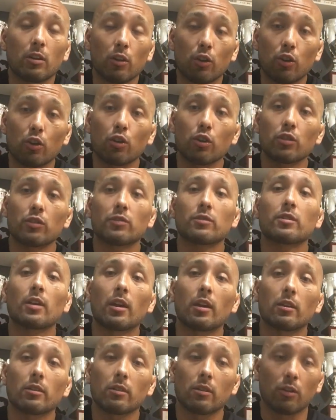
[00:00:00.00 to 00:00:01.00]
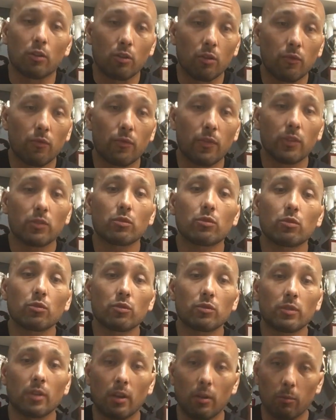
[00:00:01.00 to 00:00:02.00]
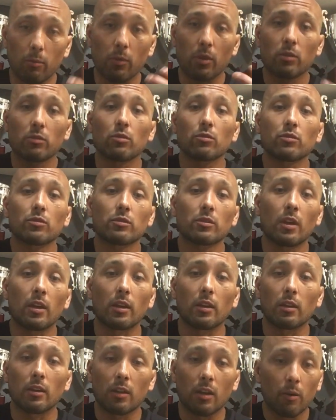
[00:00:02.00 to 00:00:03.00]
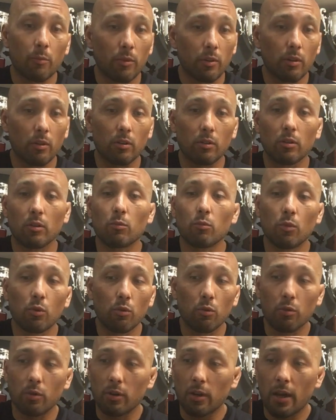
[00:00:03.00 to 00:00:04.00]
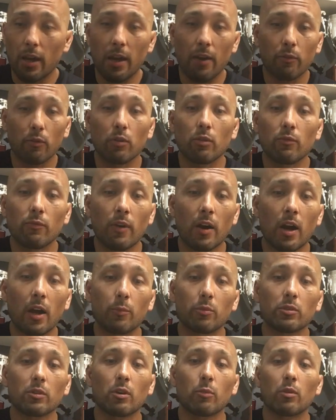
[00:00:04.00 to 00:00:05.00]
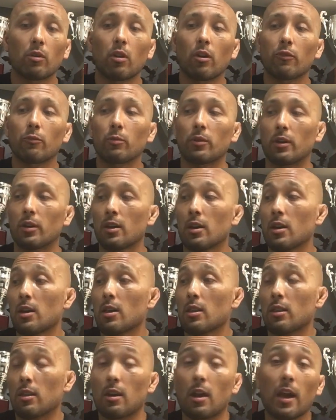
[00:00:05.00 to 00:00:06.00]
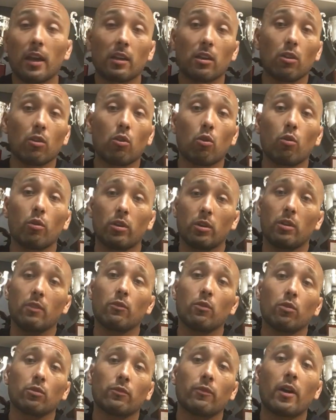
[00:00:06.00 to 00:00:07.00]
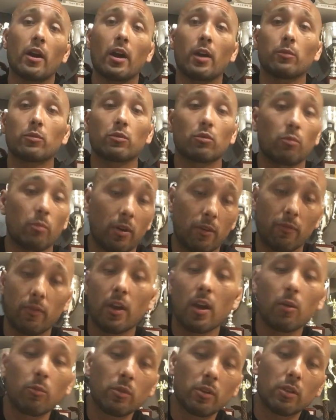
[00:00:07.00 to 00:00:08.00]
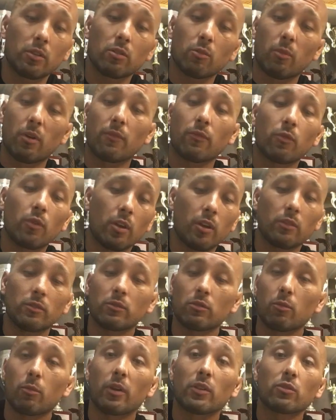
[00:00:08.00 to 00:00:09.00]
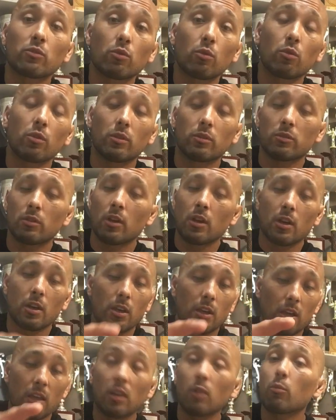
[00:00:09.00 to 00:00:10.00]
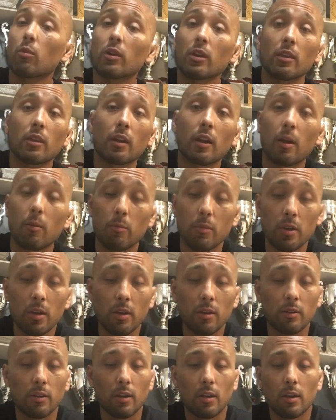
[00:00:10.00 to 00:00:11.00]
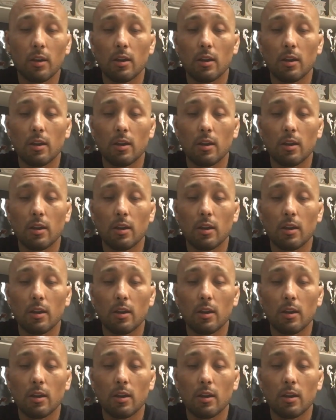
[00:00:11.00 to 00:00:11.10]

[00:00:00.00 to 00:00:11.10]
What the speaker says: good state, a good physical state, mental state, and I'm in a good mood and I have good vibes coming off me, then I can go and give those vibes to my family, to my friends, to my students, anybody that I meet,